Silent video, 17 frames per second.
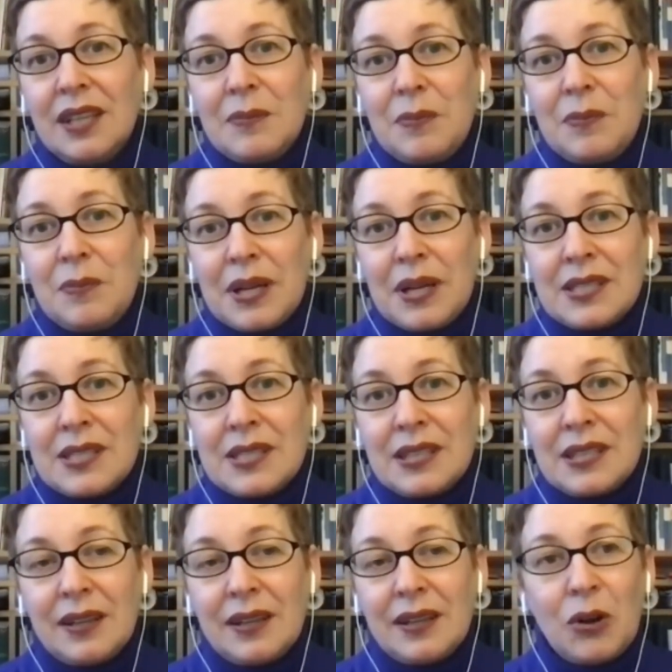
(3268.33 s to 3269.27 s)
But
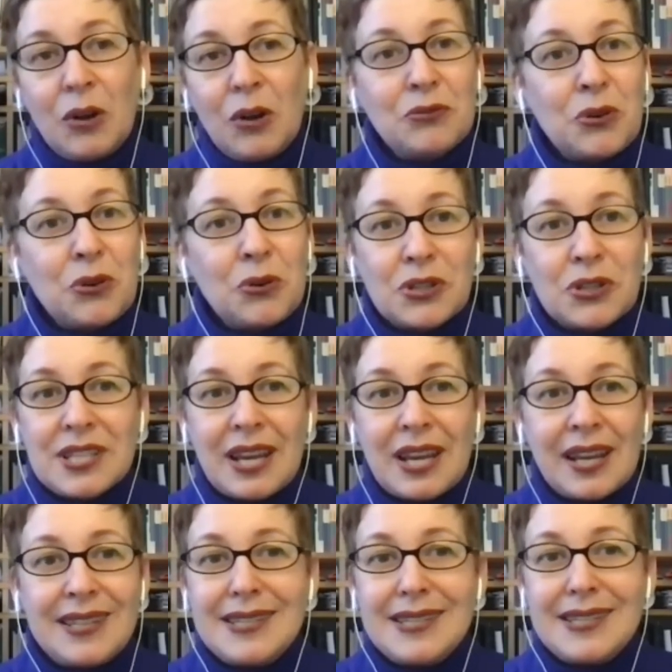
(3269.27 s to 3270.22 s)
of course, I
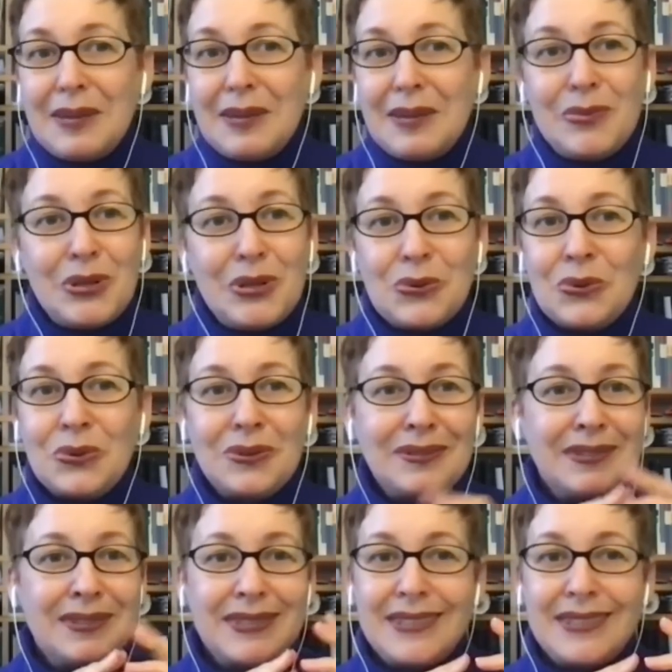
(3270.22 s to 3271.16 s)
can name you
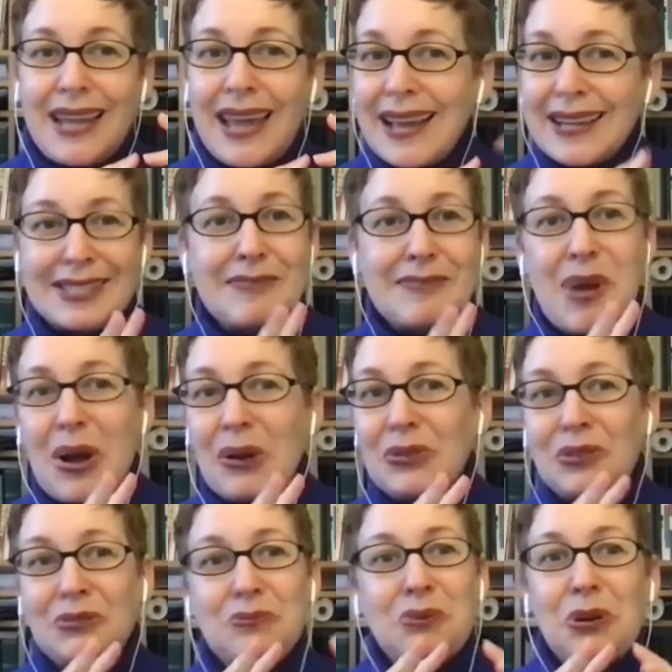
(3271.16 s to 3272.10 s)
X amount
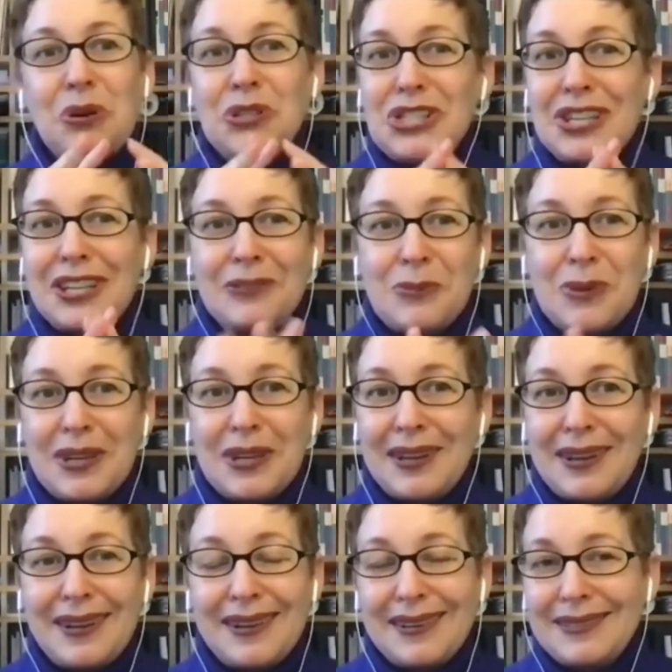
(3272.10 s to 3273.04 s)
of projects
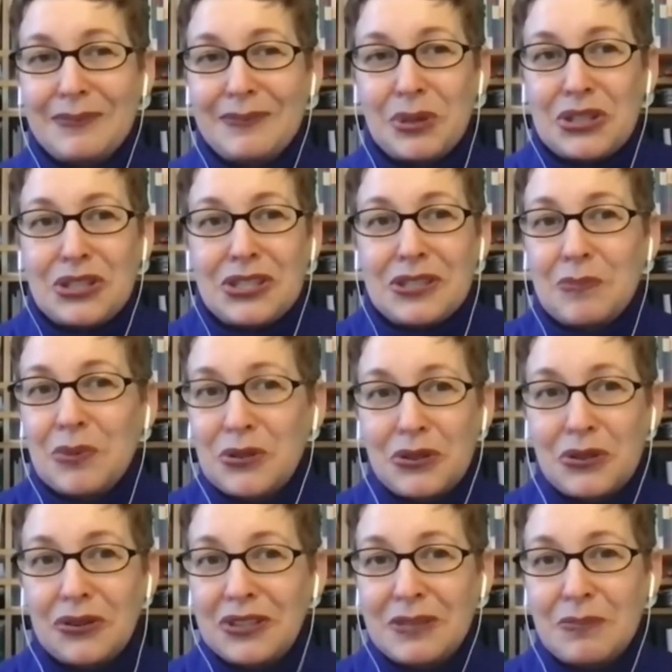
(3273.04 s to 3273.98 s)
where
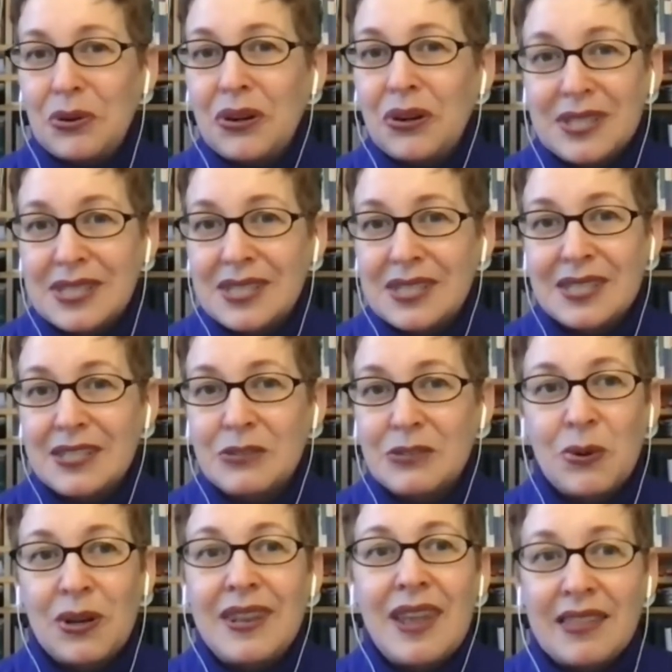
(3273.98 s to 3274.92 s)
participatory processes
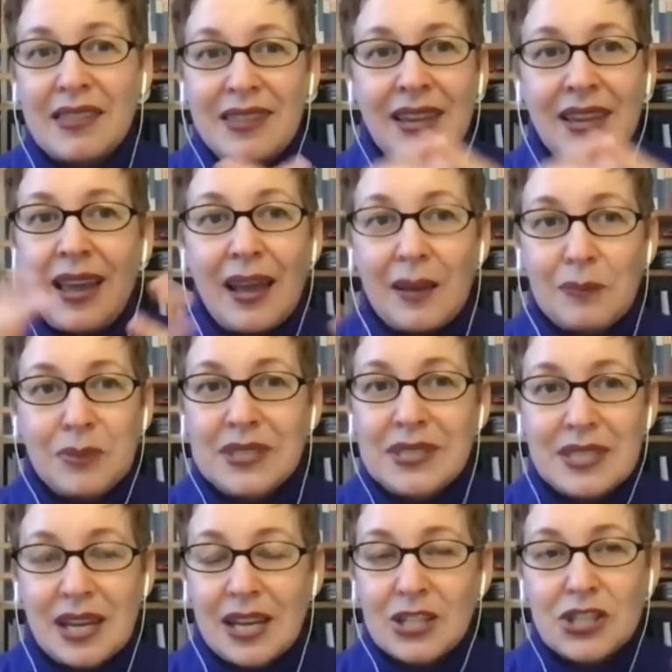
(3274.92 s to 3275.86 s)
where nothing happens
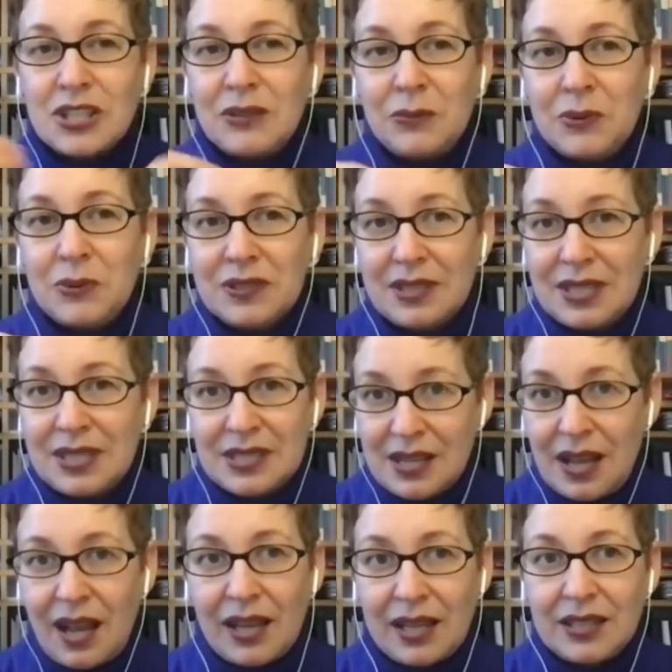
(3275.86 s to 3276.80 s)
actually with these
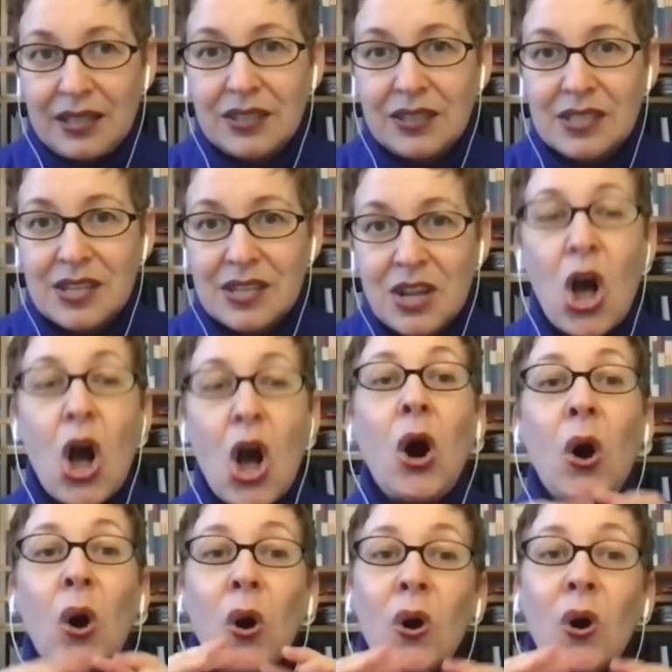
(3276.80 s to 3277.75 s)
ideas,
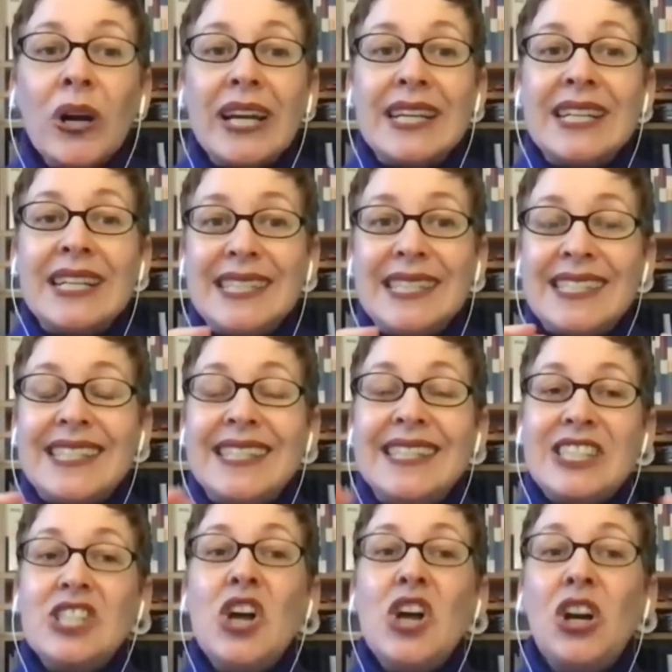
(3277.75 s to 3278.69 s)
or at least
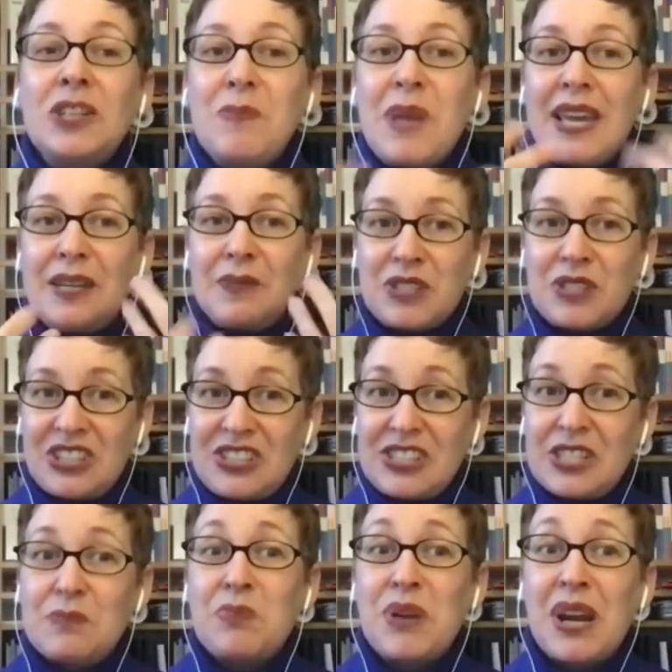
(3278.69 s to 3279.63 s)
it's not made
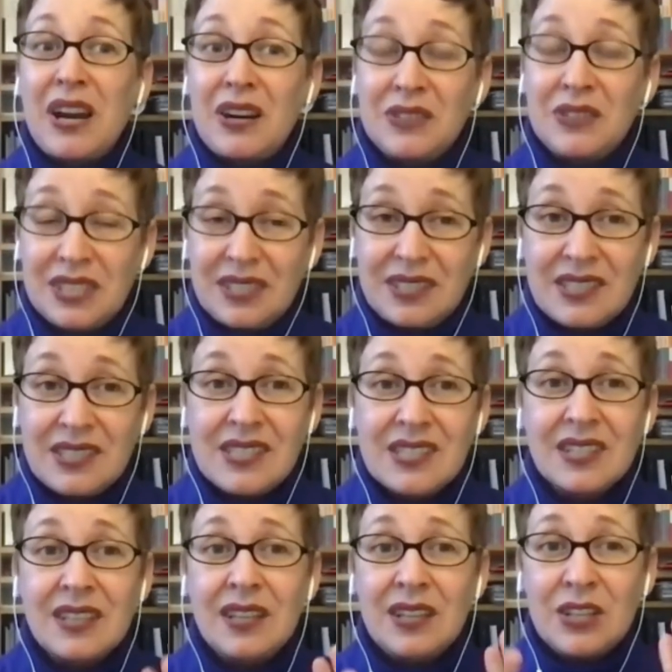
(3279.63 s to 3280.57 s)
transparent
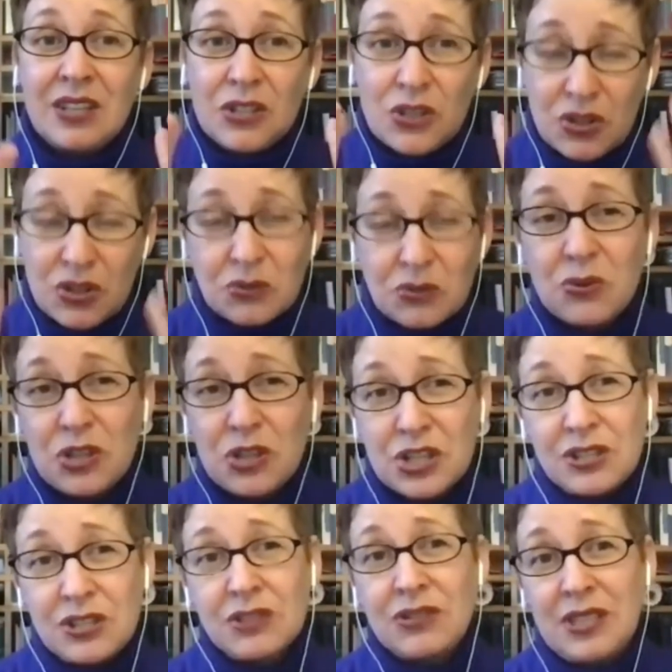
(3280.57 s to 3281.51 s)
to
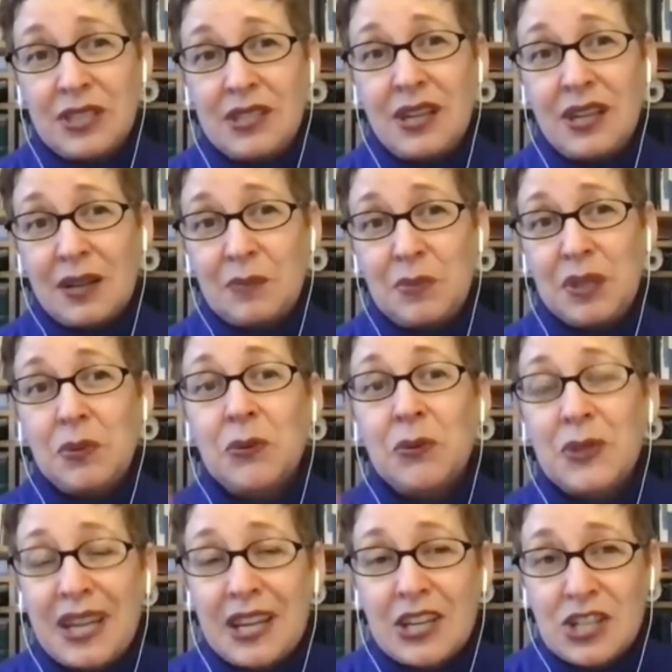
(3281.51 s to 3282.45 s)
children and young people
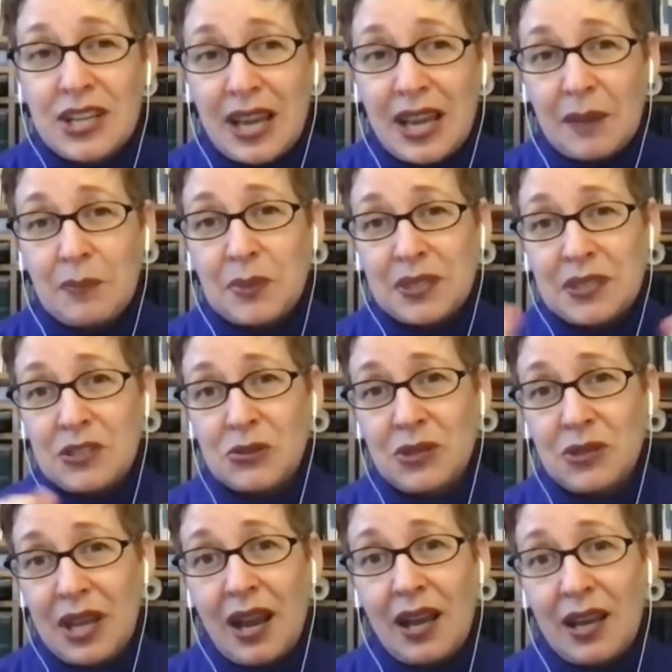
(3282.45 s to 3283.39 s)
what actually happened to
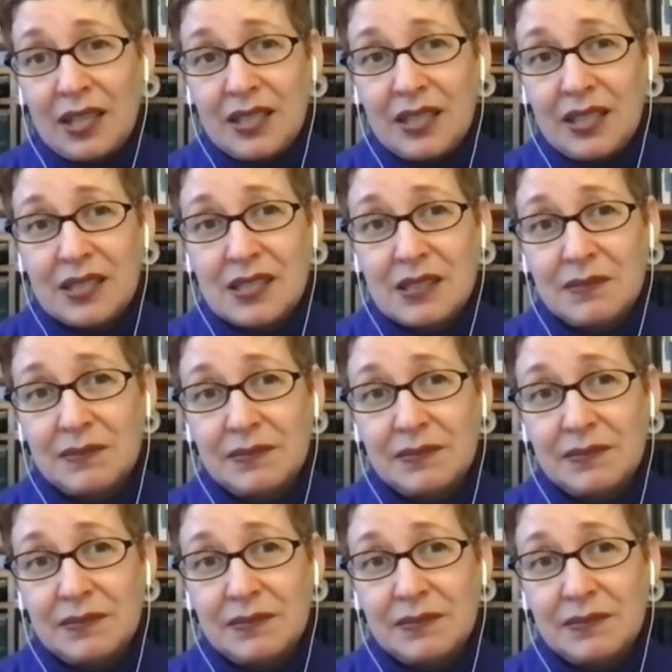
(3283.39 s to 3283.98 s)
their ideas.